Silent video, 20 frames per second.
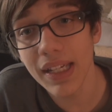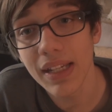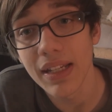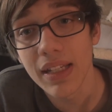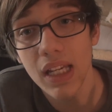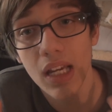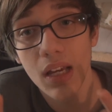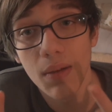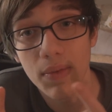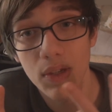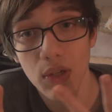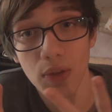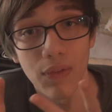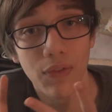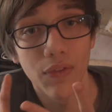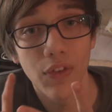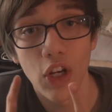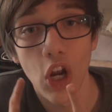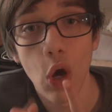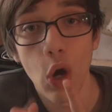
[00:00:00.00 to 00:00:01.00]
in terms
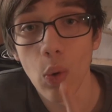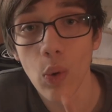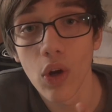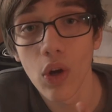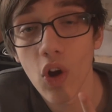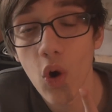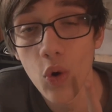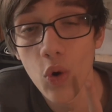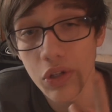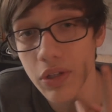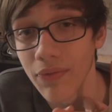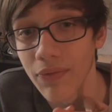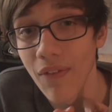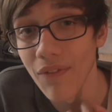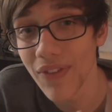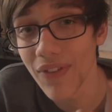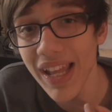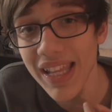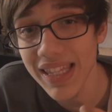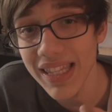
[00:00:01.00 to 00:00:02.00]
of, you know, course of
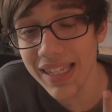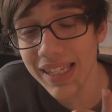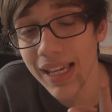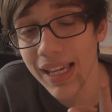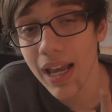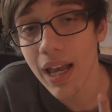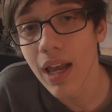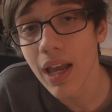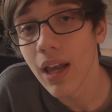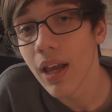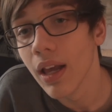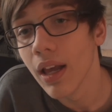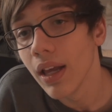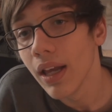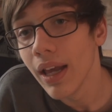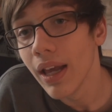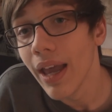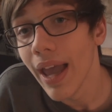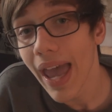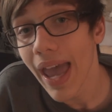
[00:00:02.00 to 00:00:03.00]
events,
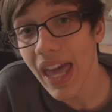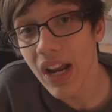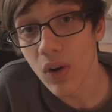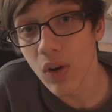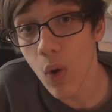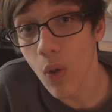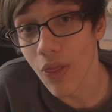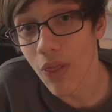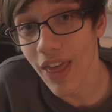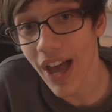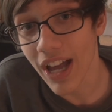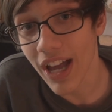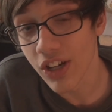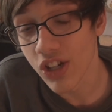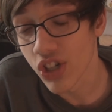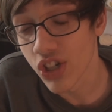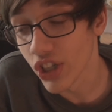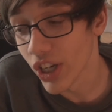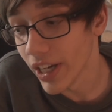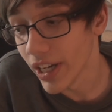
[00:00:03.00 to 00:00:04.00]
and all of that
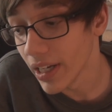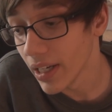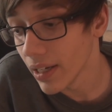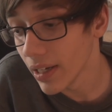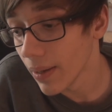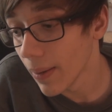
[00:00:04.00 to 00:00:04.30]
shit.